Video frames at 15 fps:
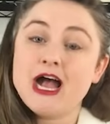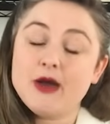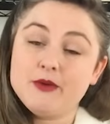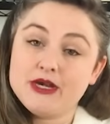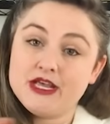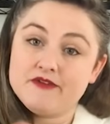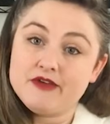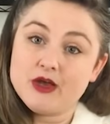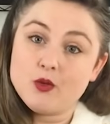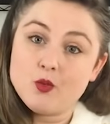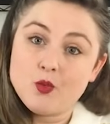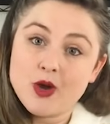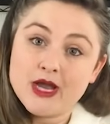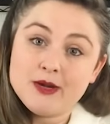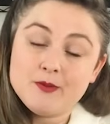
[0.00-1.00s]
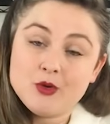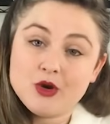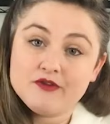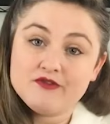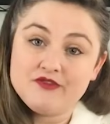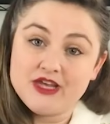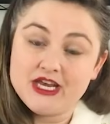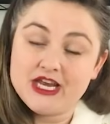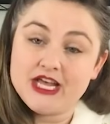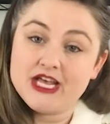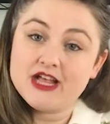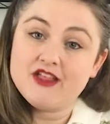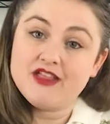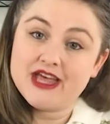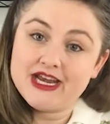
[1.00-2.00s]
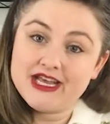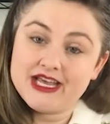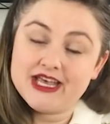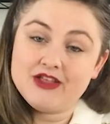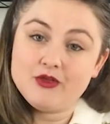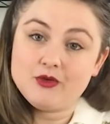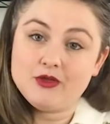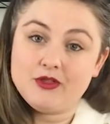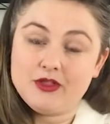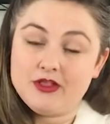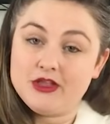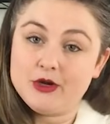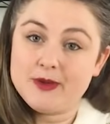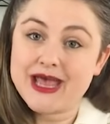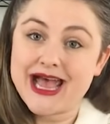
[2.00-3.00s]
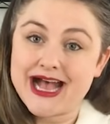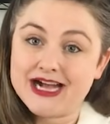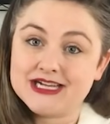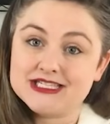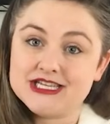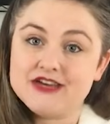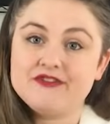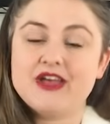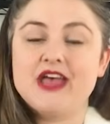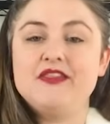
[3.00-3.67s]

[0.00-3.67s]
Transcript: I would give it 1 more feeding, let it get a little bit active,